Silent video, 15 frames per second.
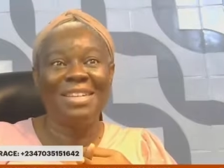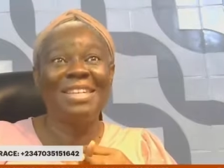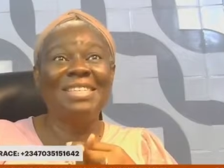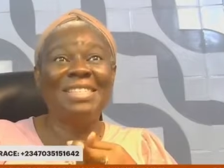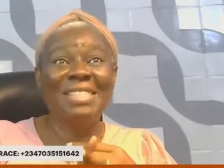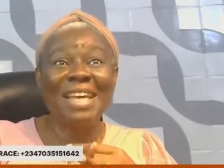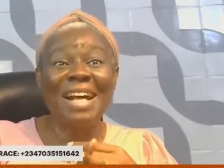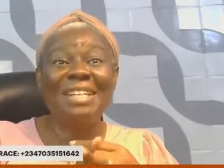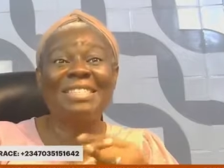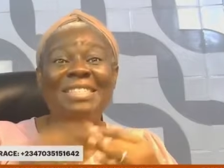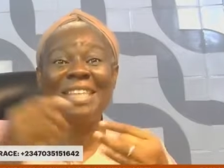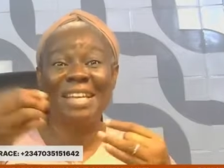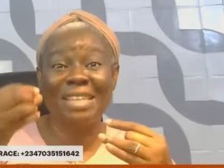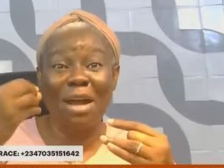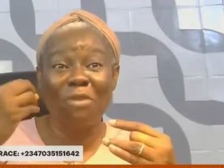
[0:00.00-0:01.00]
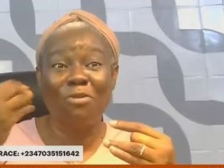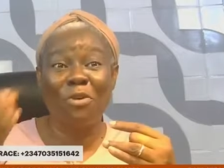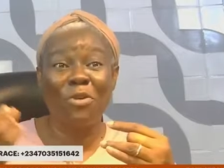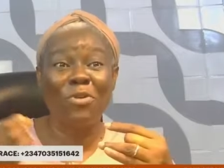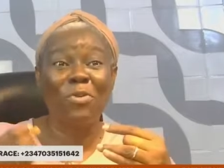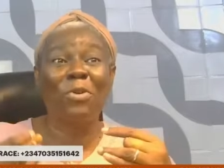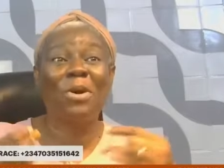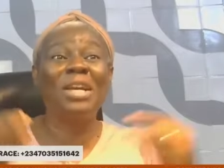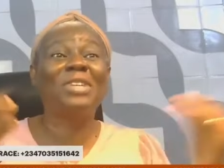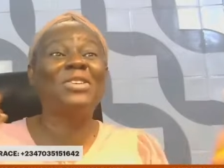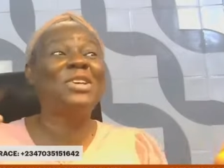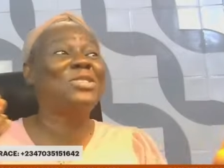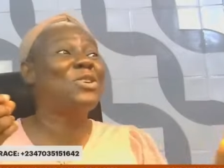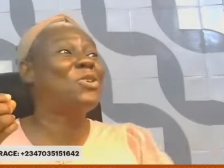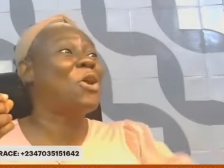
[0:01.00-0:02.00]
He sells data for you, but he
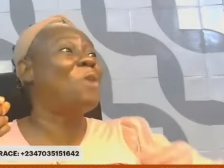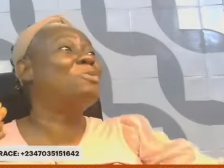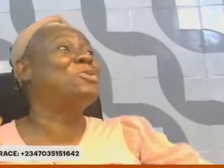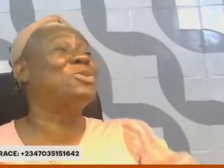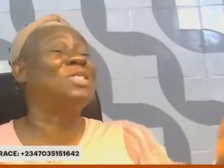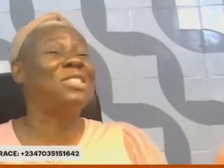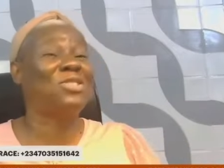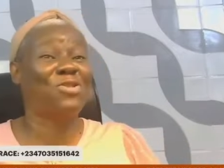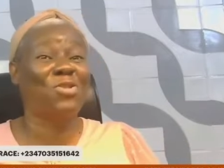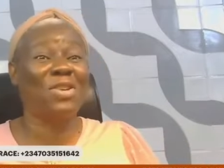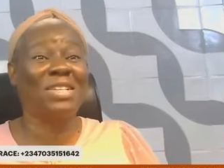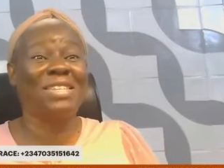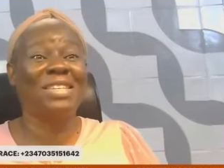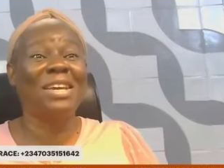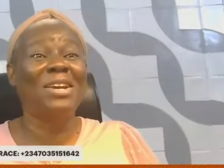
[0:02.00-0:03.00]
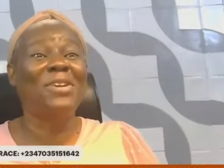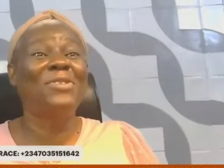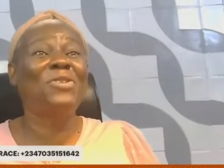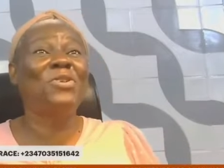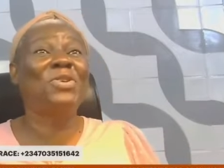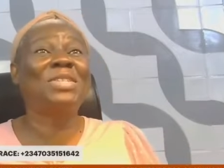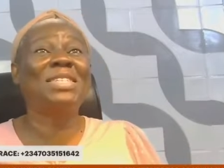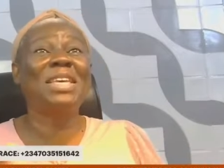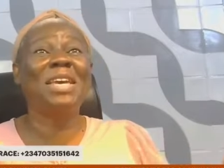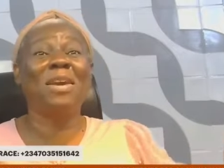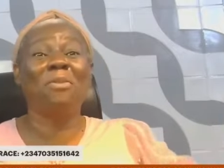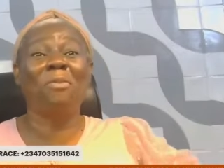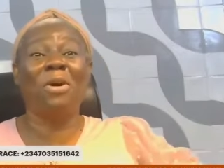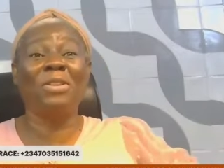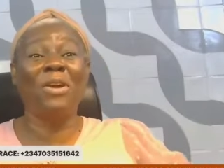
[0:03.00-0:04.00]
doesn't come to the street. You see
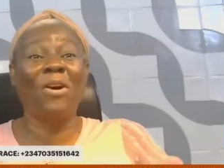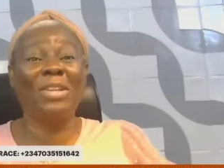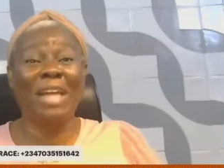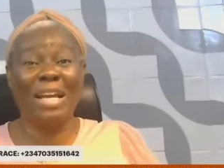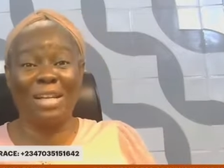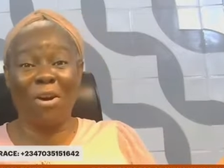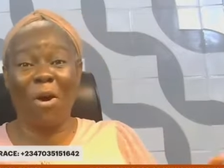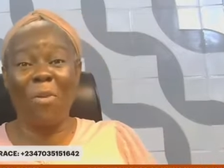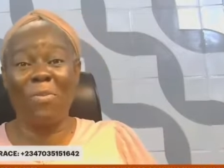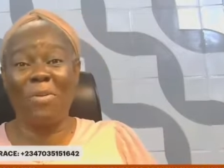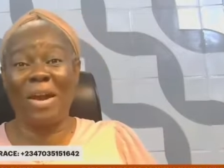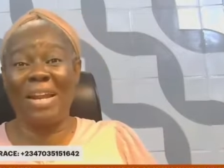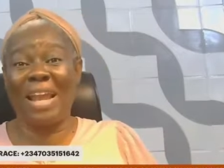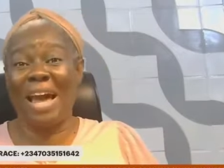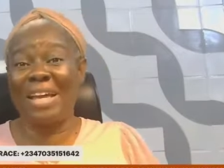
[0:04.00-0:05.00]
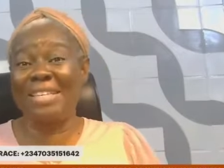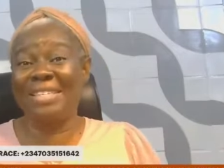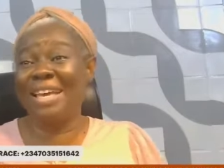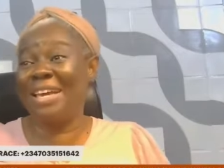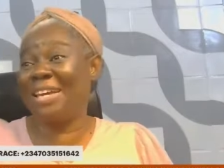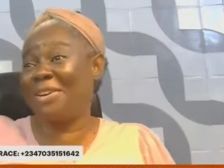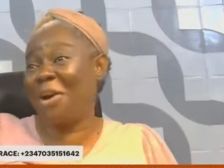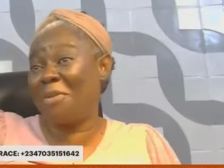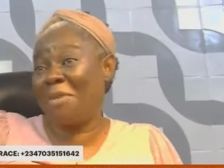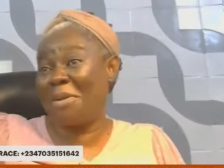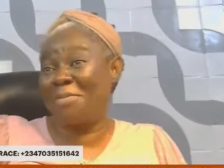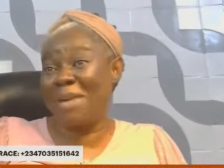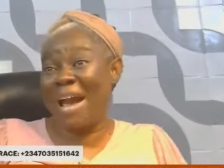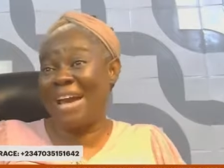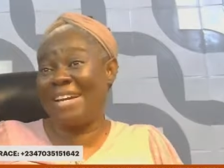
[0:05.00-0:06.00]
him on under the umbrella saying, Come
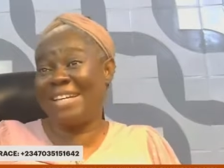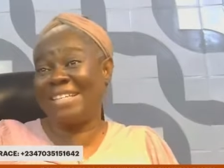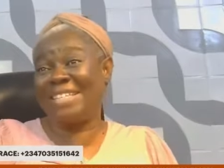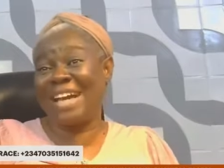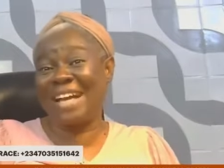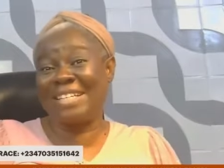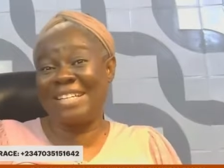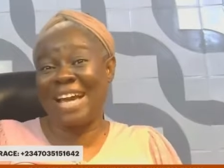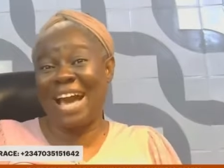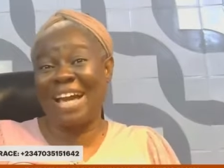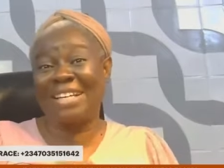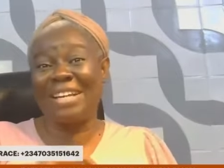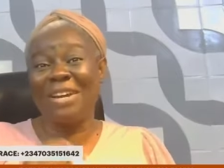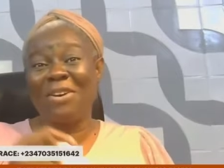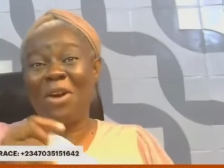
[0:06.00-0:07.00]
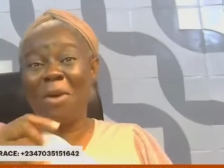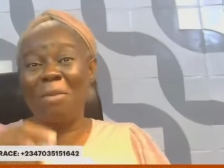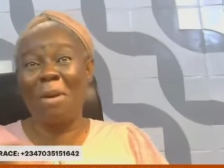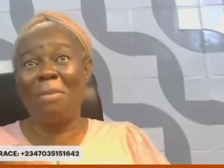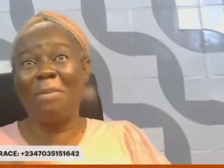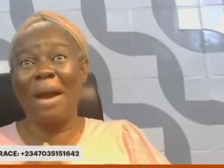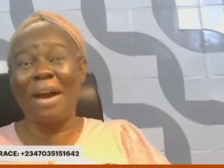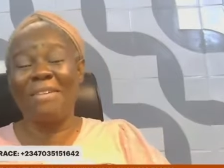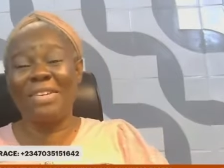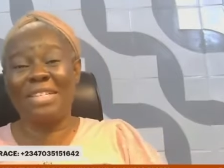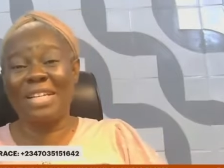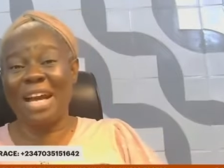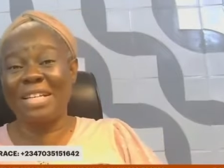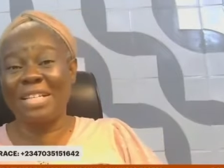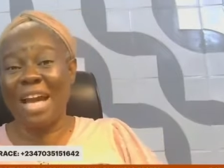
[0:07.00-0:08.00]
and buy a recharge card, come and buy a
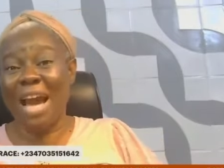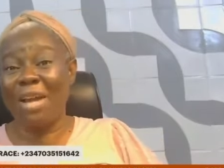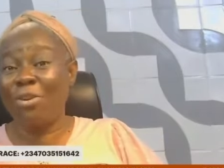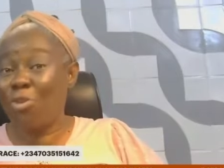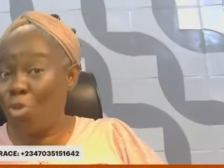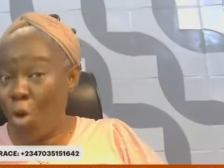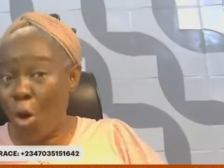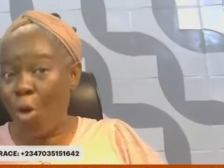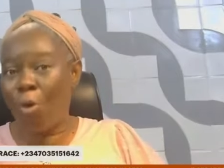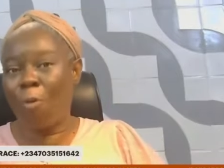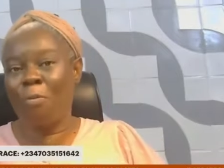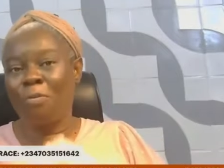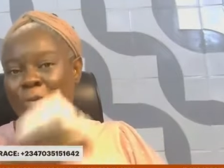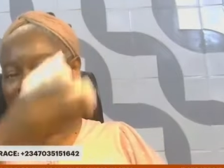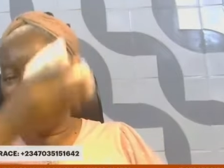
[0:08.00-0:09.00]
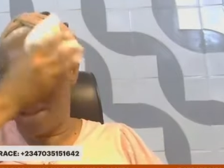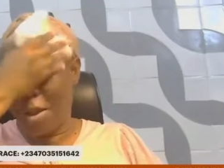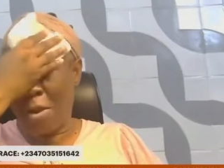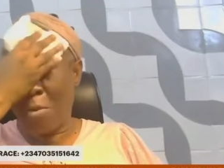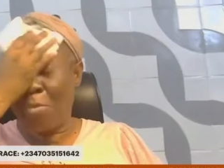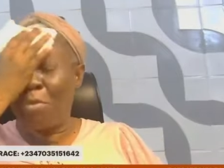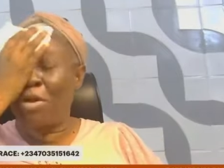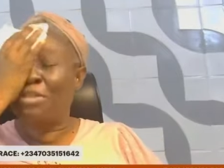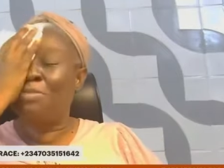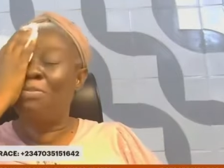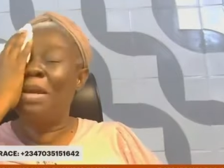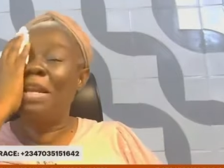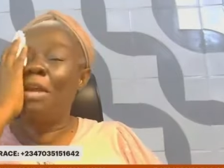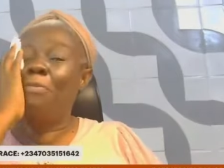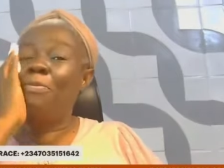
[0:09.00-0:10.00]
recharge card. No. But
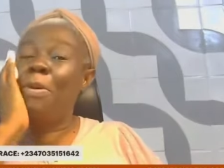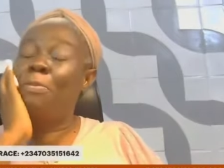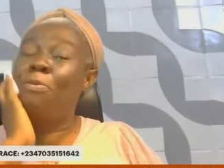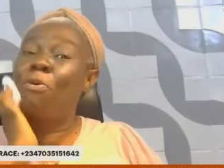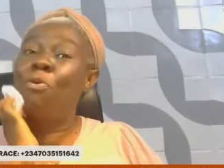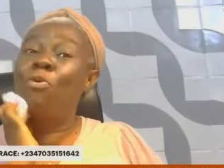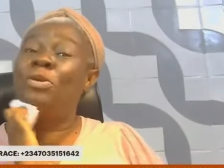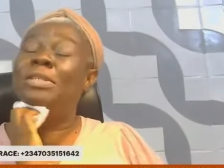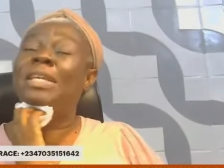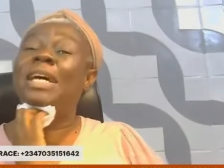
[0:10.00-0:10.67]
many people who